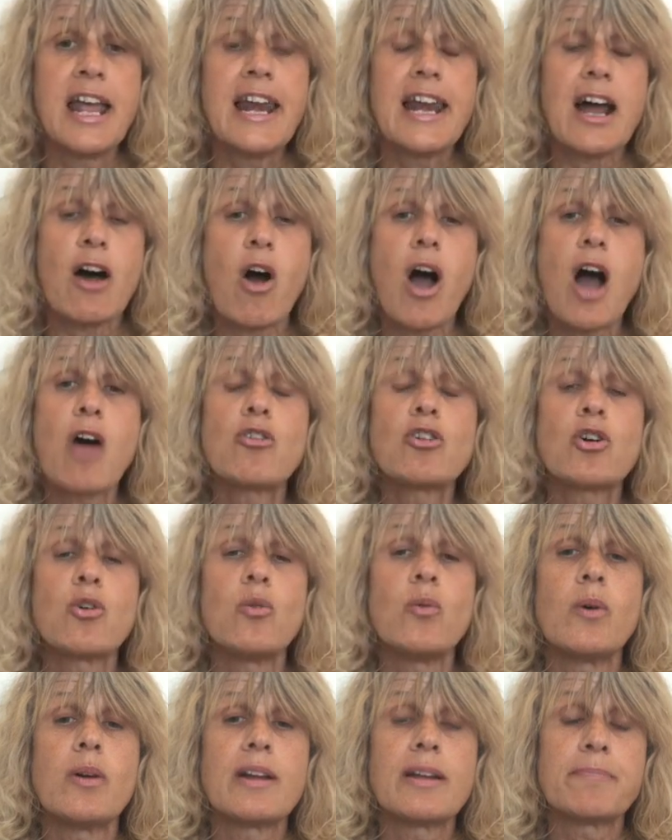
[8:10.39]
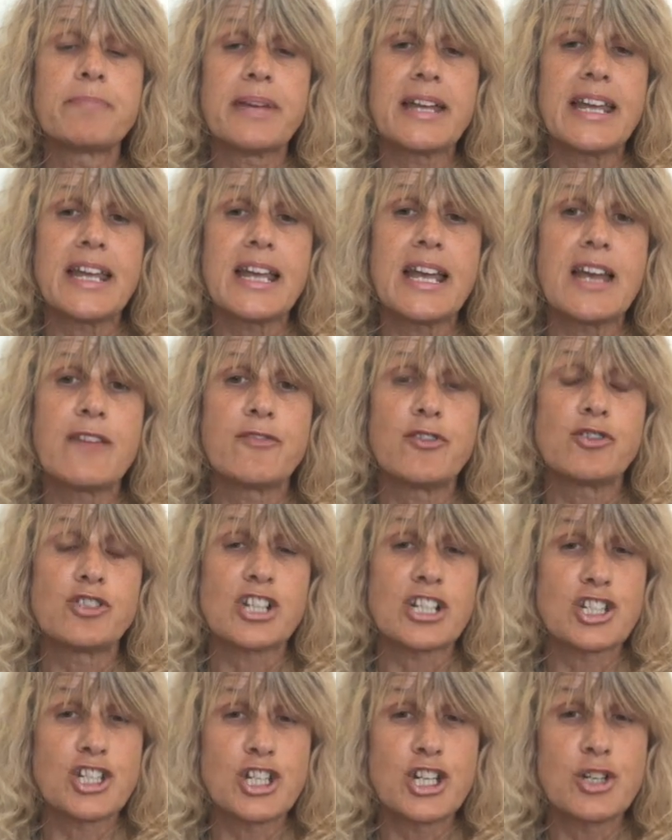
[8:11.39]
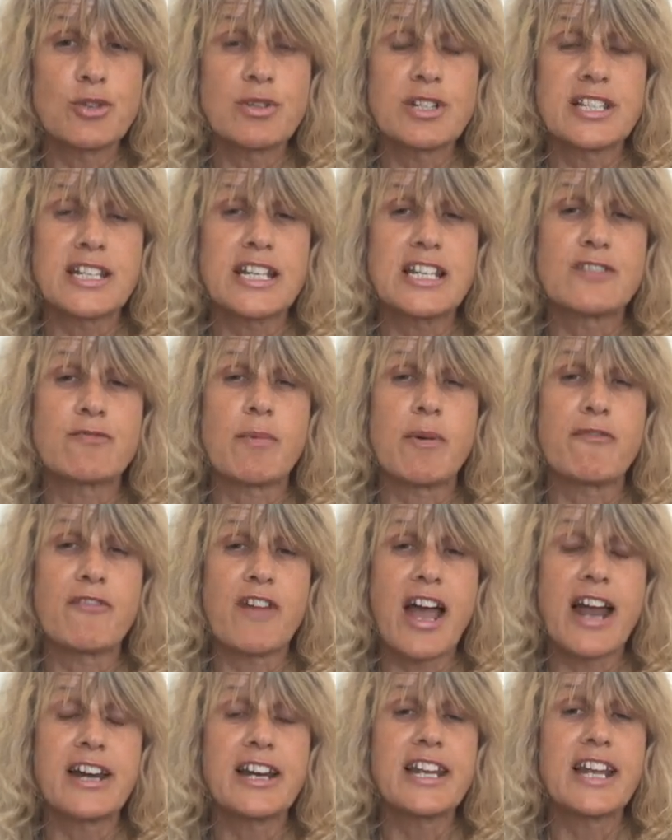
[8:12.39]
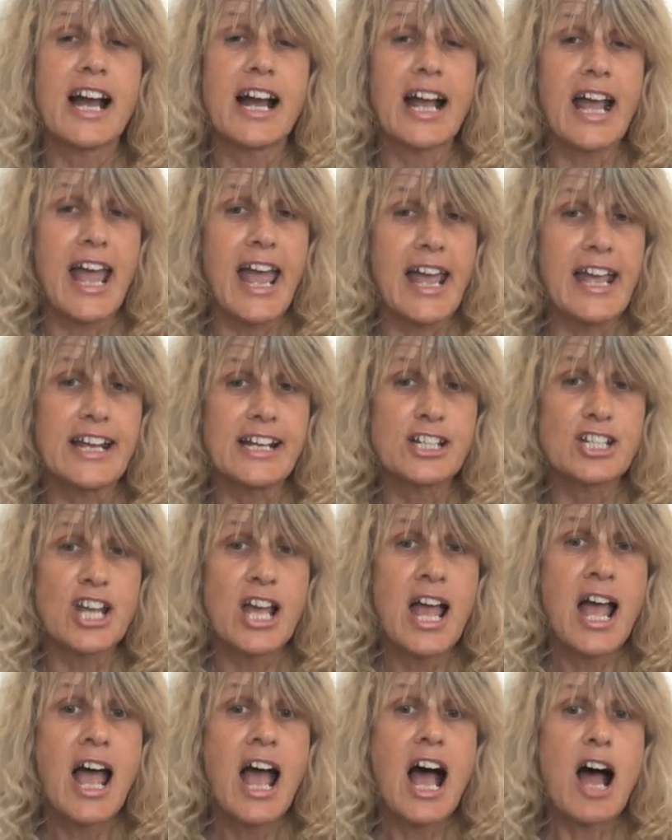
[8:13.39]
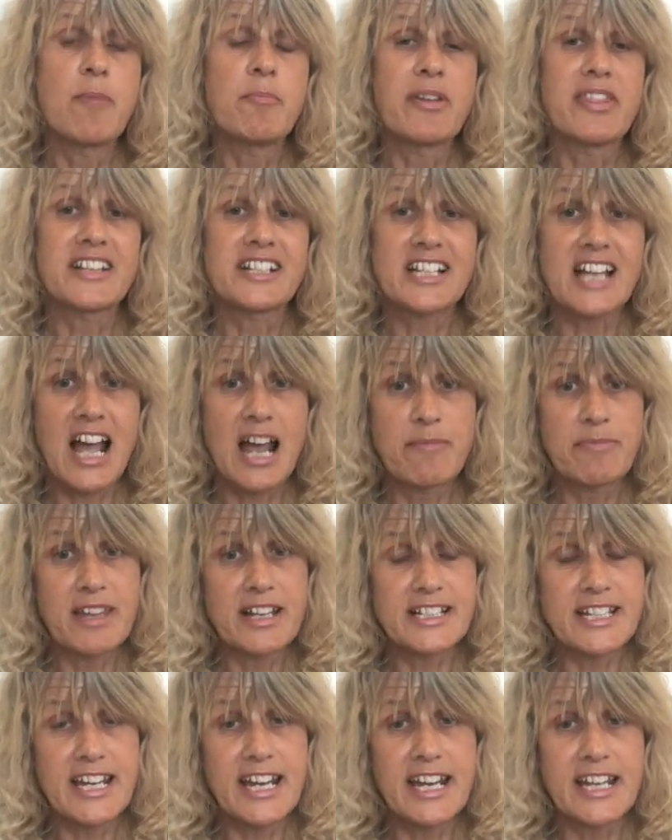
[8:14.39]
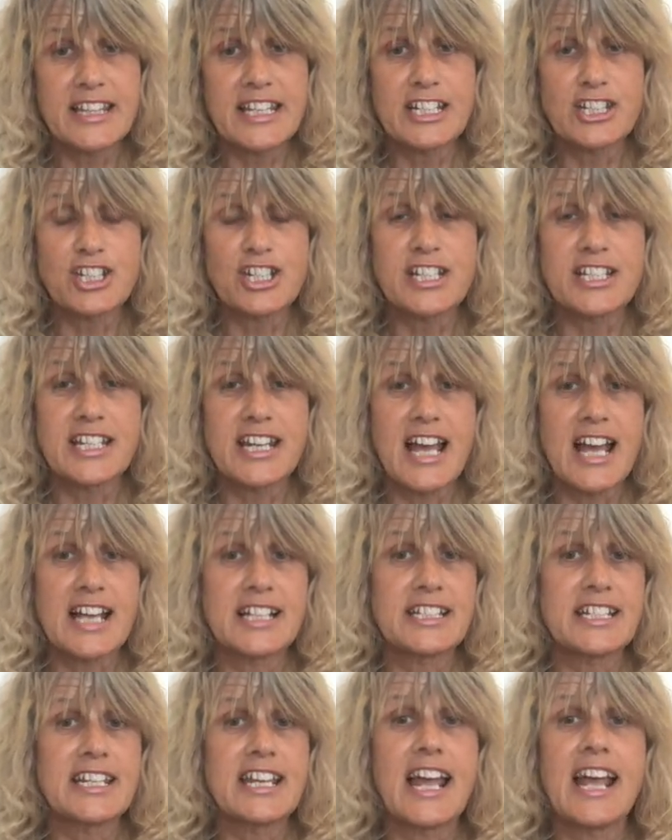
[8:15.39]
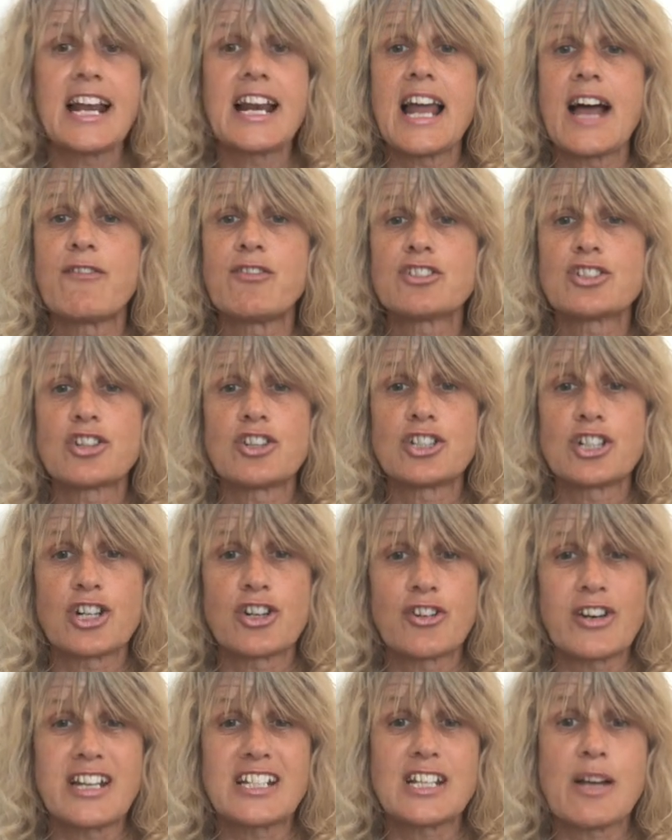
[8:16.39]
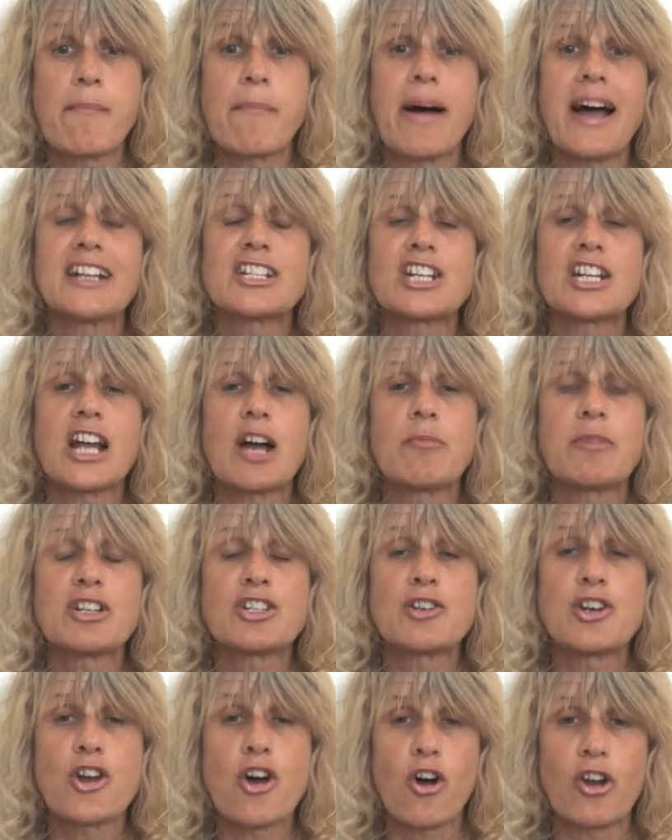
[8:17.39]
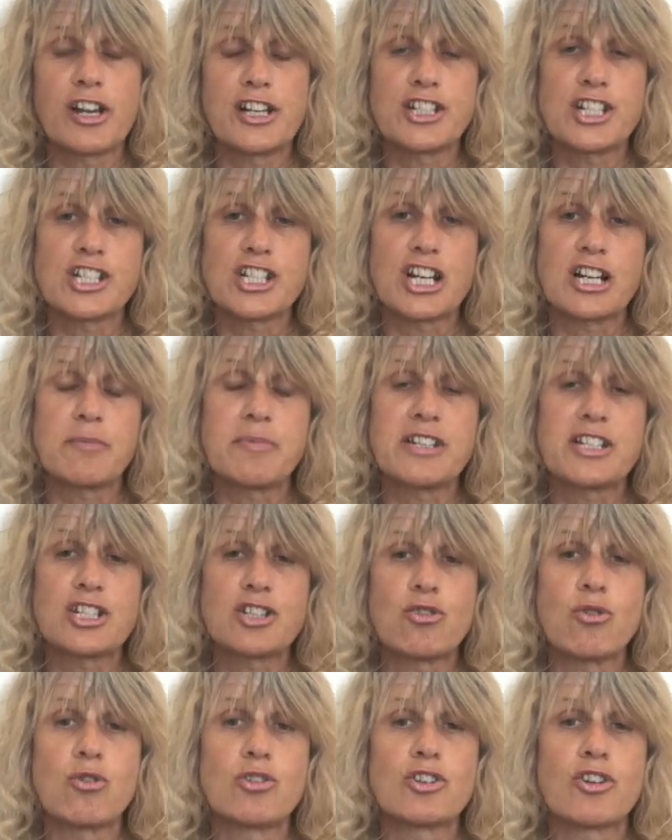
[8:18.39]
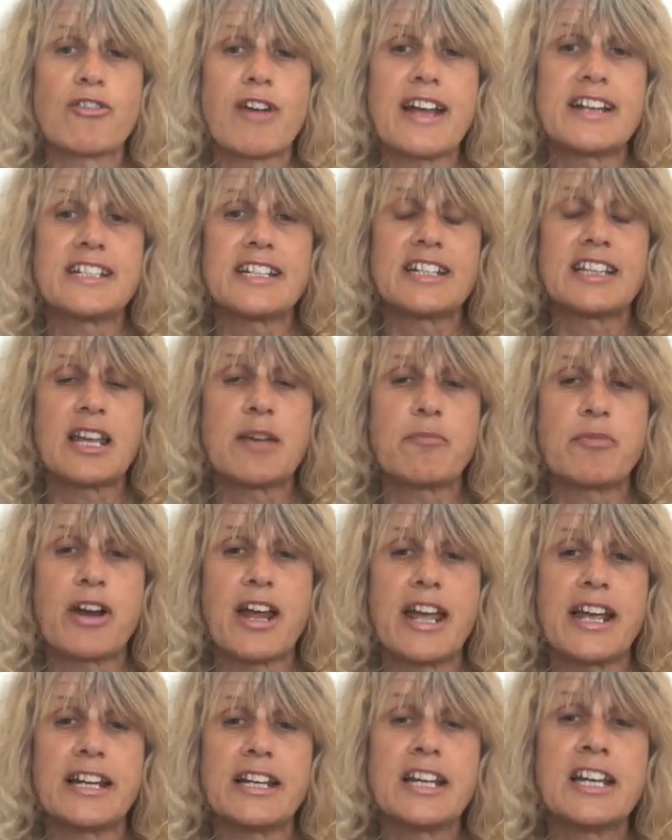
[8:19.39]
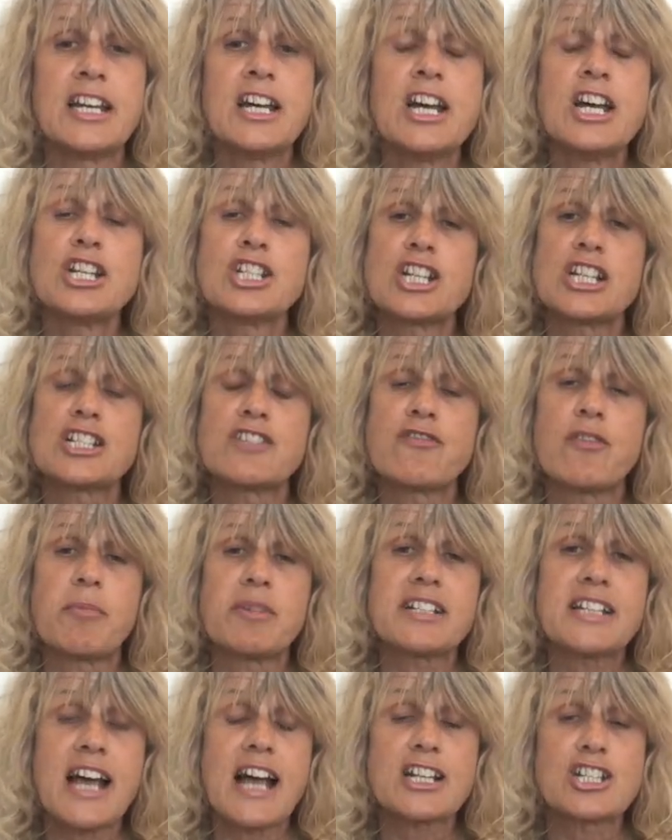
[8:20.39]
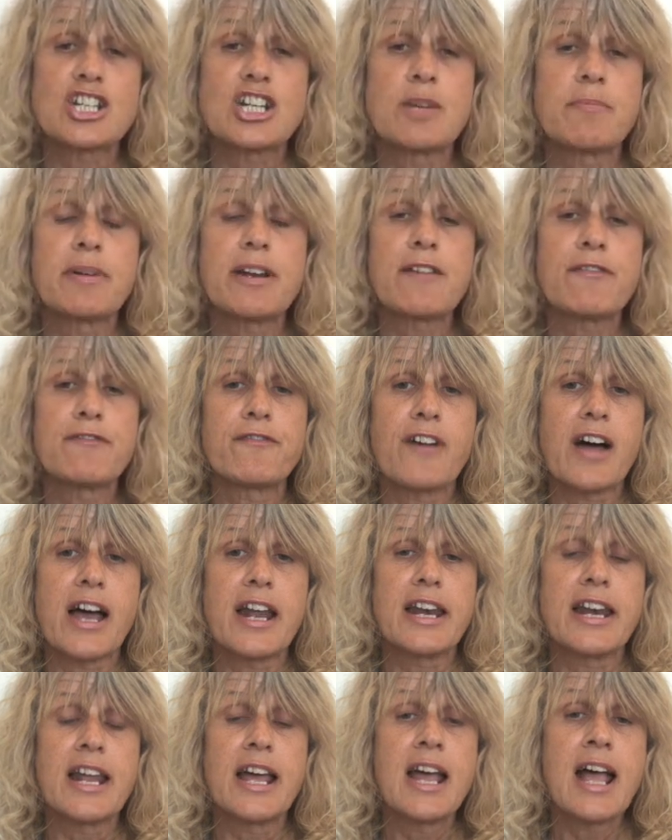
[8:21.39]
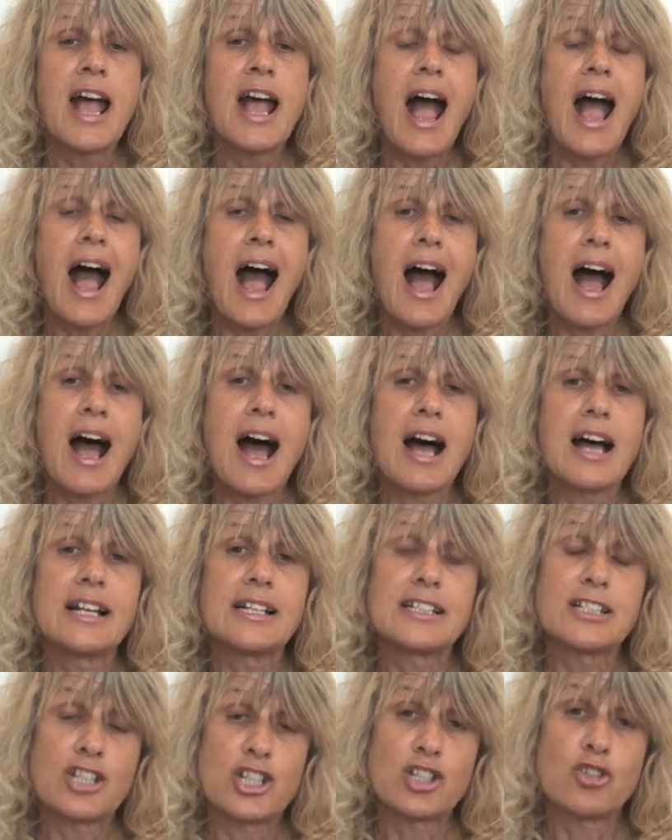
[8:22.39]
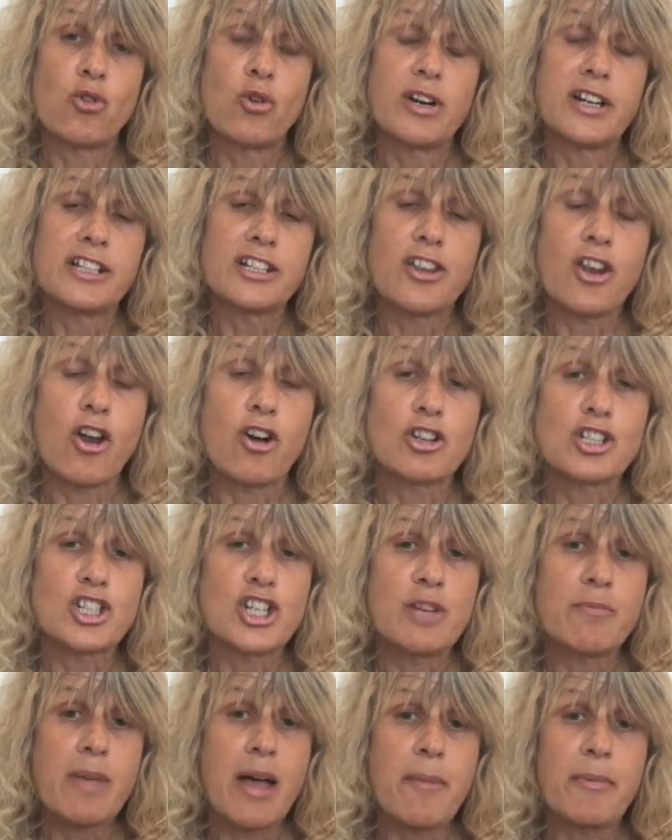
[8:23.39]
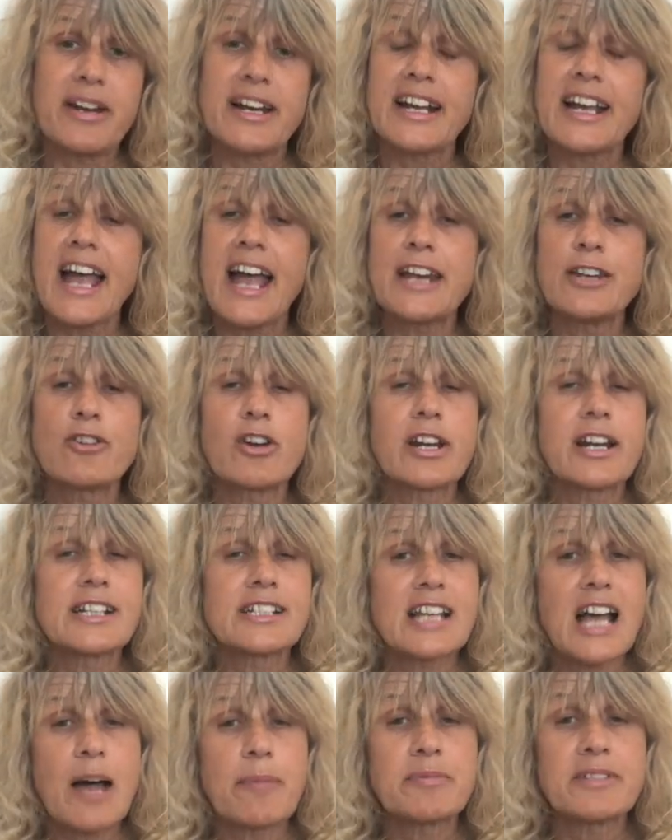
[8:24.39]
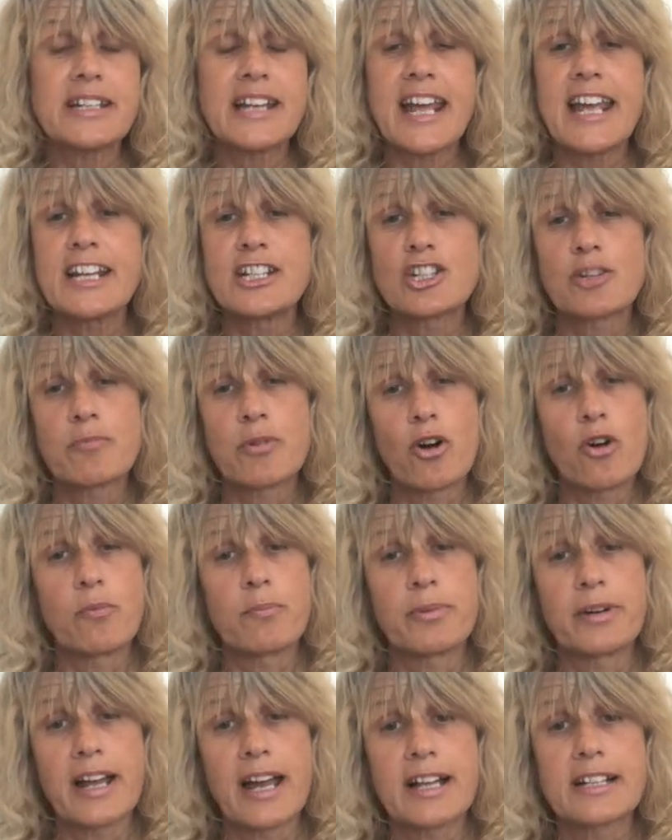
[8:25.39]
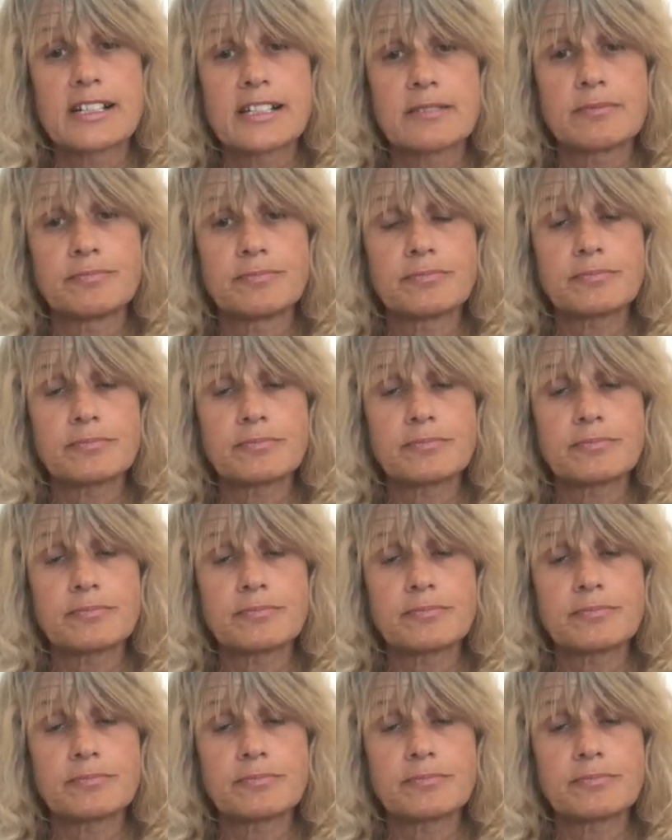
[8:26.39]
Now, how cool would it be if you just use these from a very young age, and by the time they're taking their GCSE, A-levels or degrees, imagine how much knowledge is going to be stored already in their brain, just from attaching a bit of fun and storing into the long-term memory. And again, you can adapt it age appropriate.